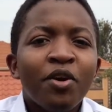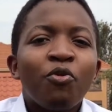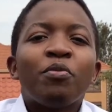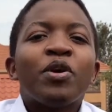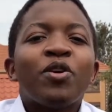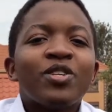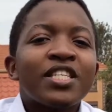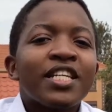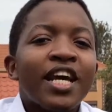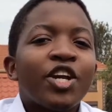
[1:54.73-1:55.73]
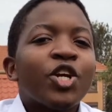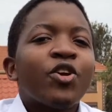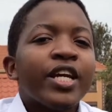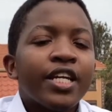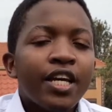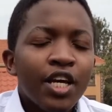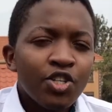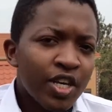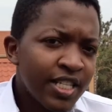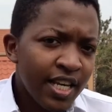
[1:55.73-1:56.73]
would be considered greed.
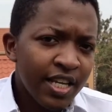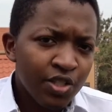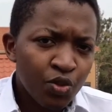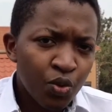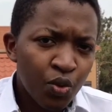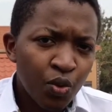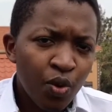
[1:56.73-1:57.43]
So I decided to